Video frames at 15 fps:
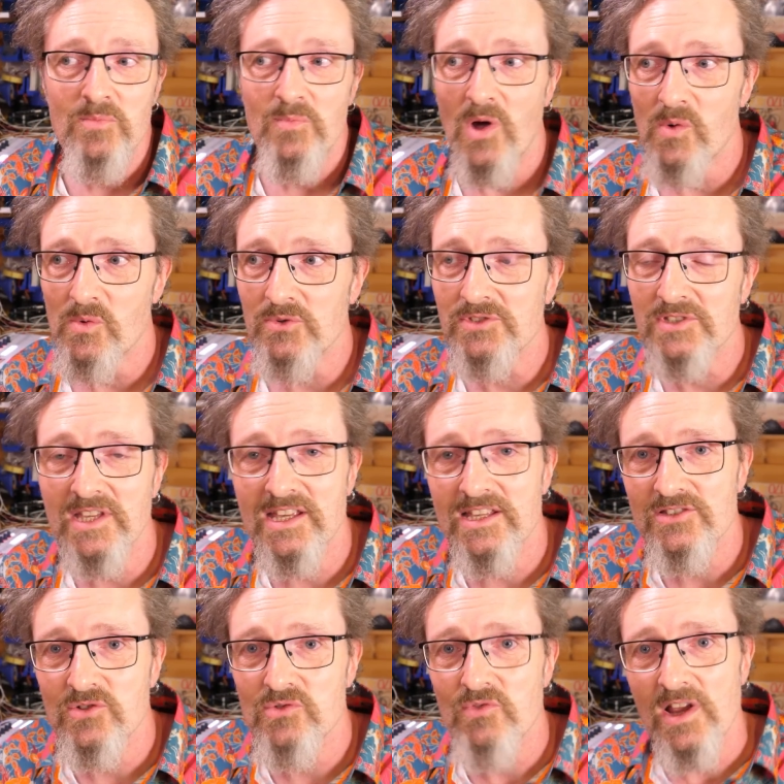But we'll see.
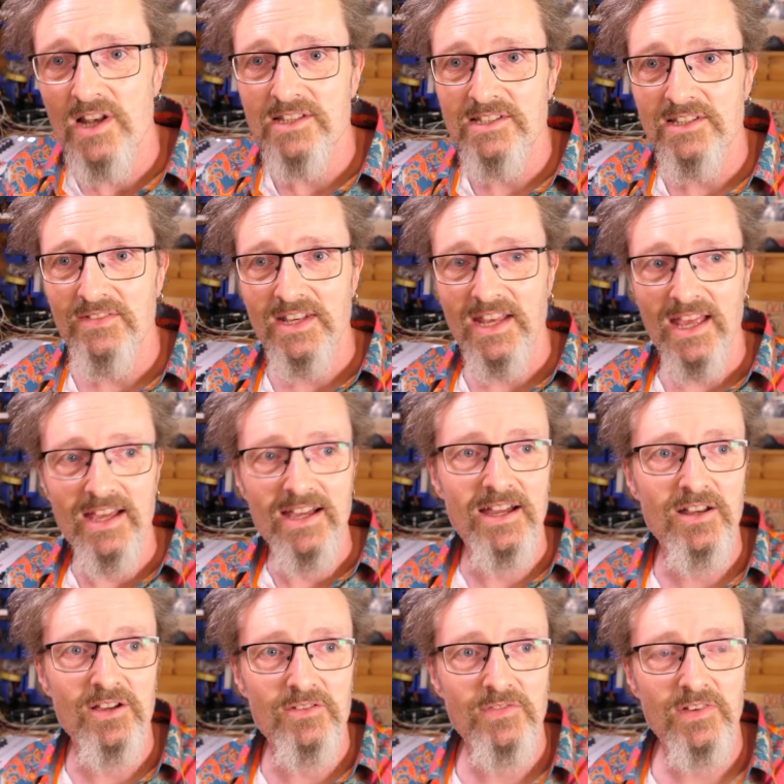It's all relative, isn't it?
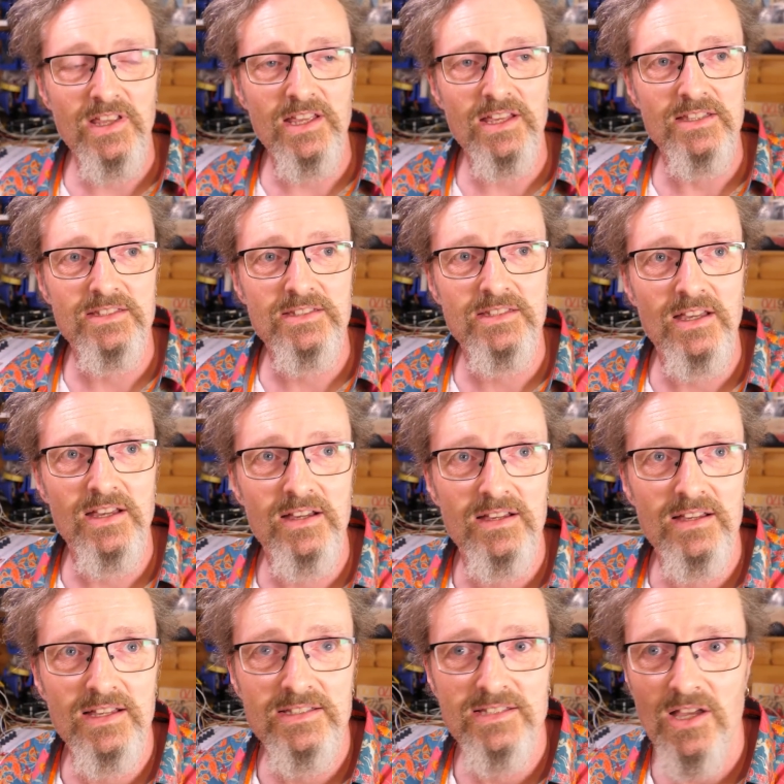And hopefully
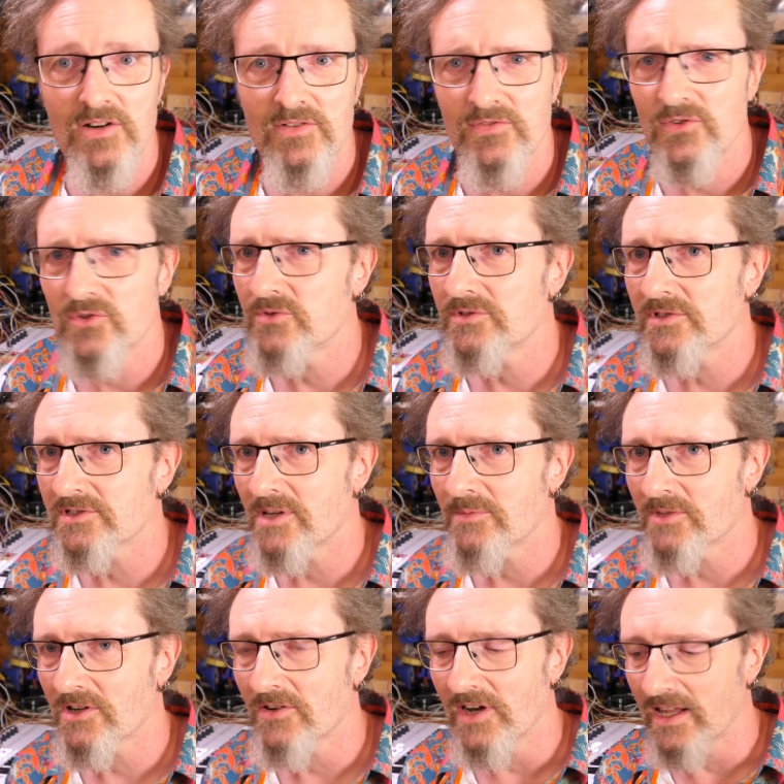it's helpful to
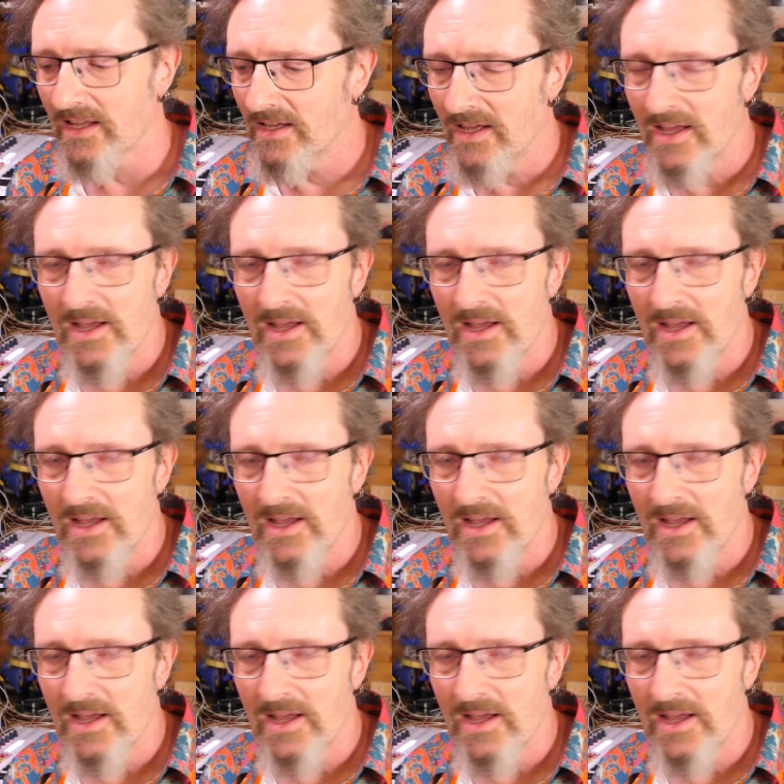some degree.